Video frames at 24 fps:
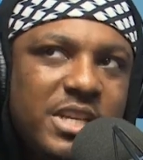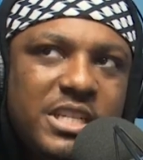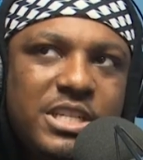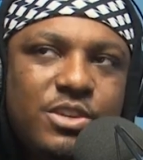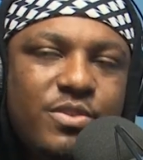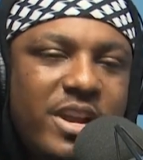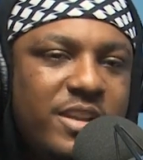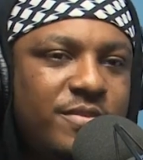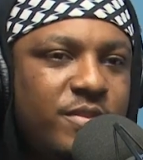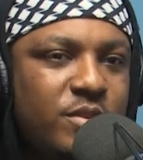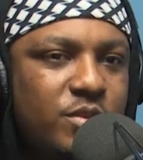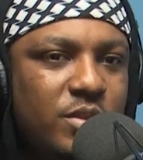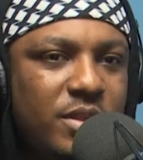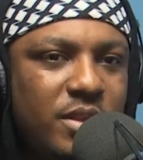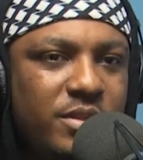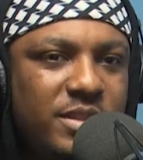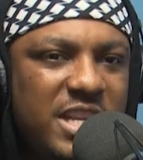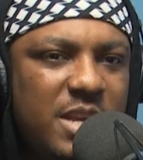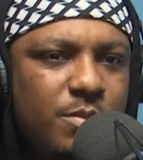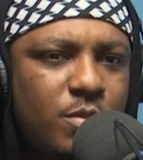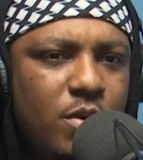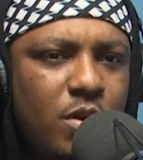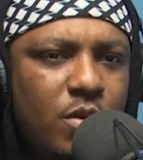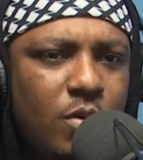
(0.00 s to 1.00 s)
just grateful to the
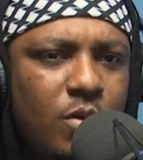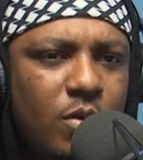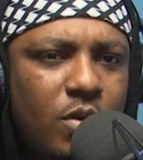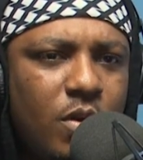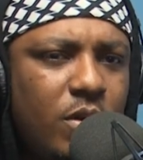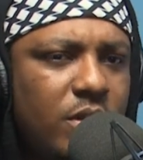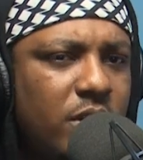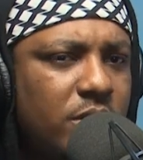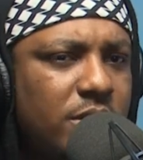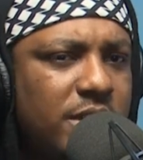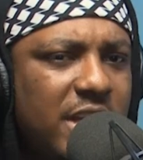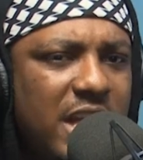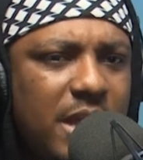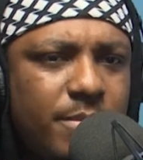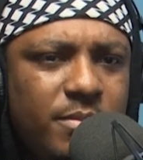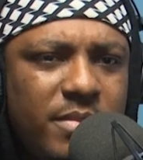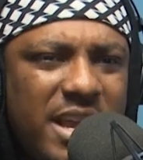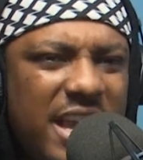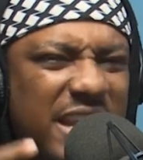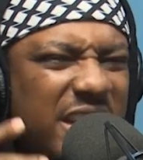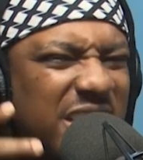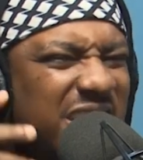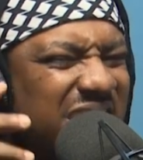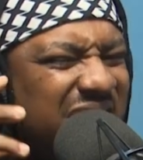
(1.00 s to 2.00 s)
team all the
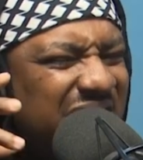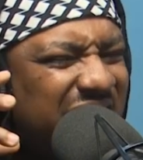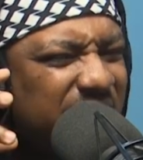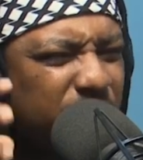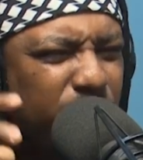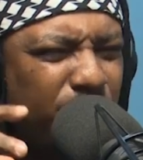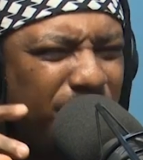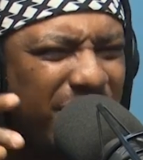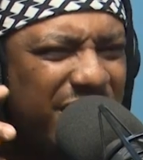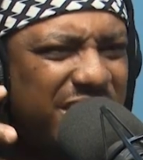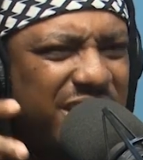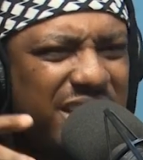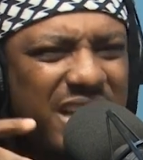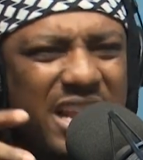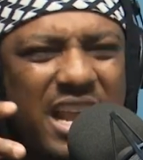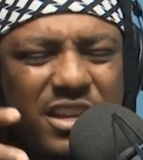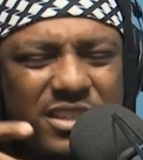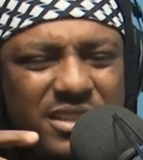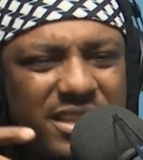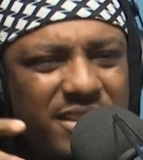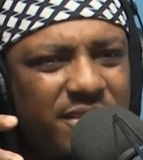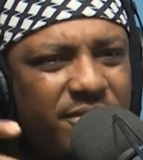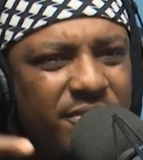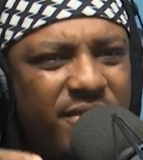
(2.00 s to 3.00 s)
time, and big shout
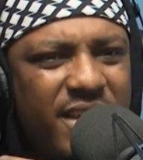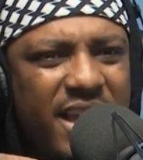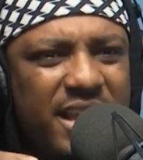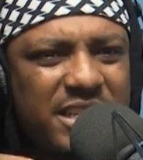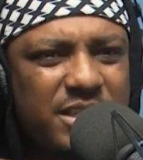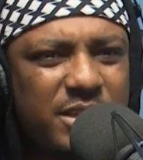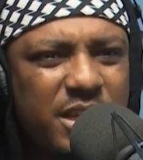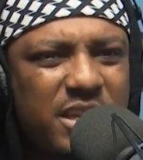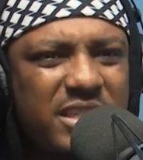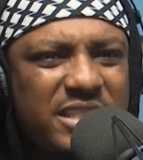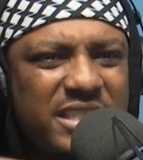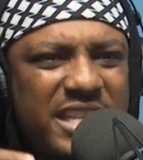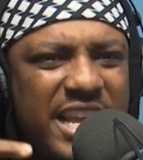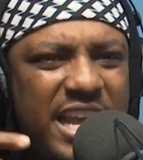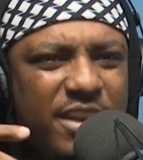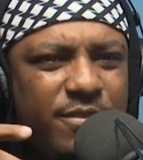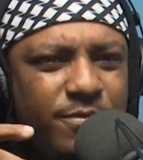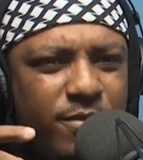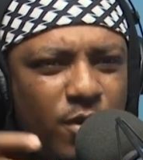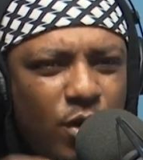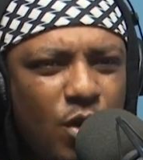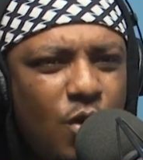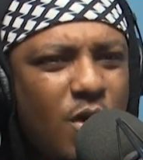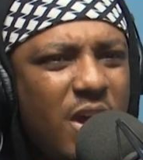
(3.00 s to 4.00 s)
outs to the fans because
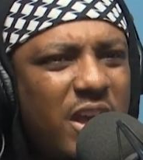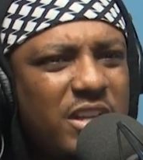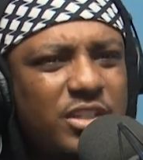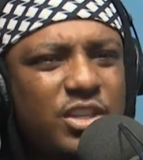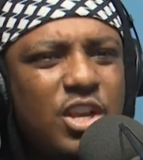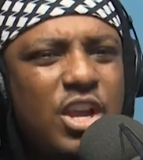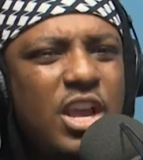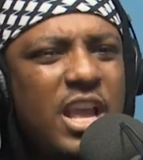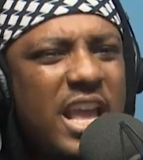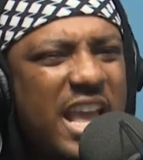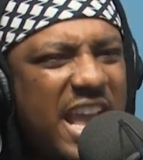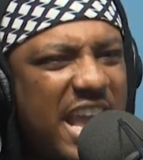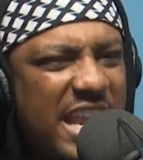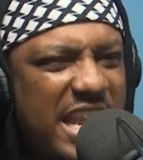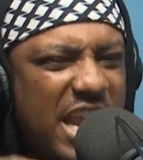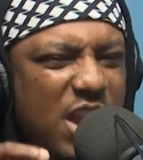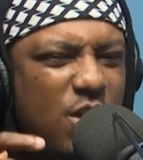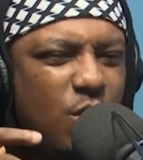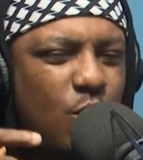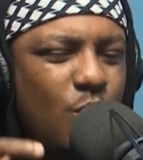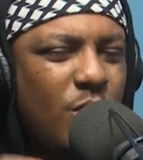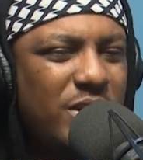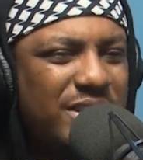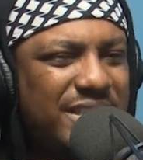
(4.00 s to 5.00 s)
they follow us and they
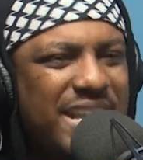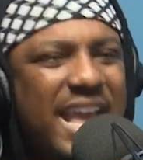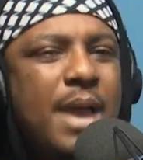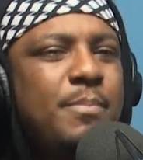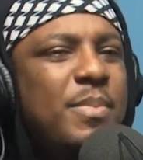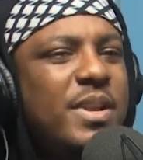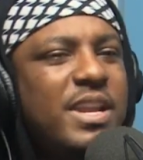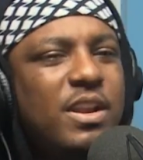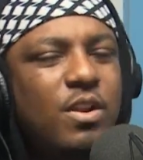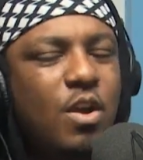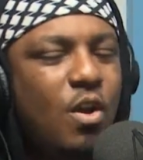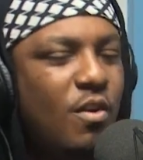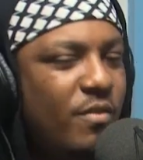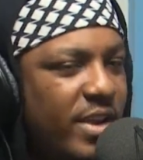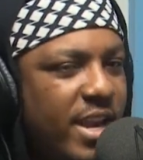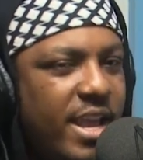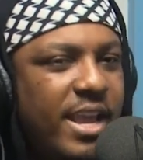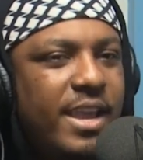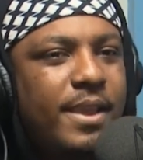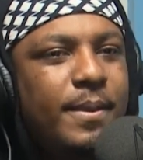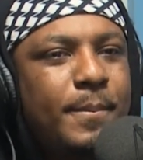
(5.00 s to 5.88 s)
know what's happening all the day.